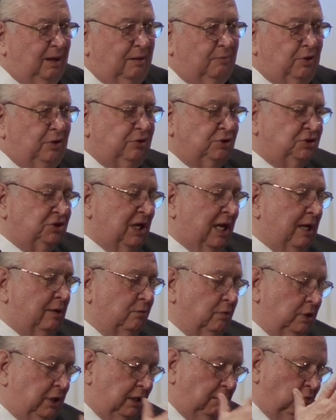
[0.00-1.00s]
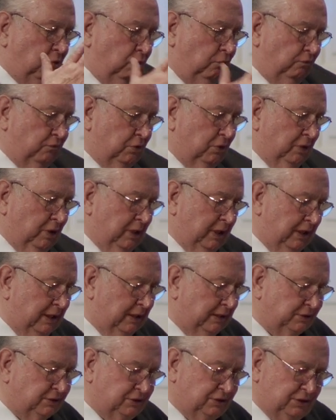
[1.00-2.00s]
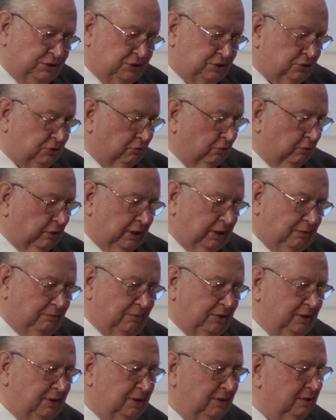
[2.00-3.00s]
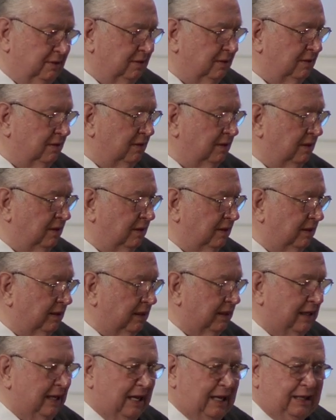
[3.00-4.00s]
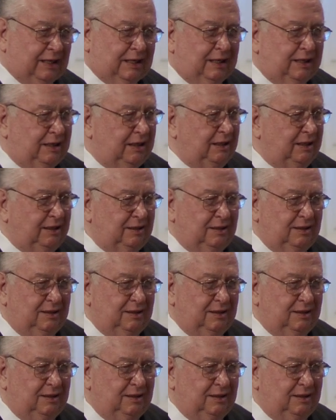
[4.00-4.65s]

And Brother John, when they moved her head, she screamed in agony.